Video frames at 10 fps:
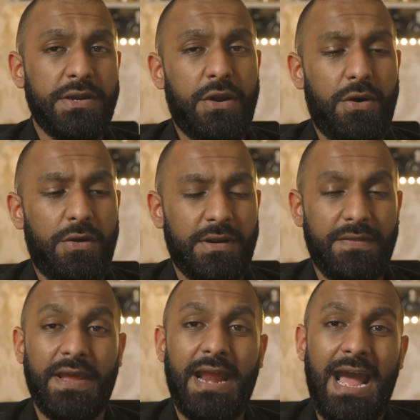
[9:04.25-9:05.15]
con
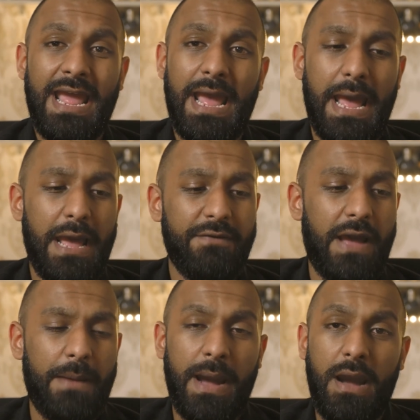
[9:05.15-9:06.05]
that I have
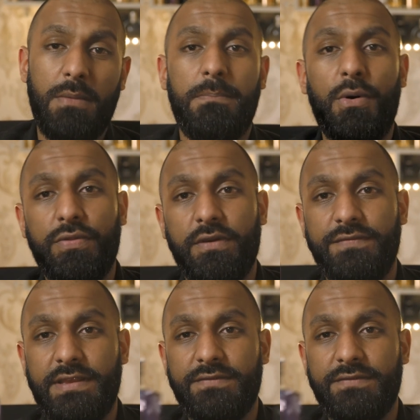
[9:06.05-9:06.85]
about both of these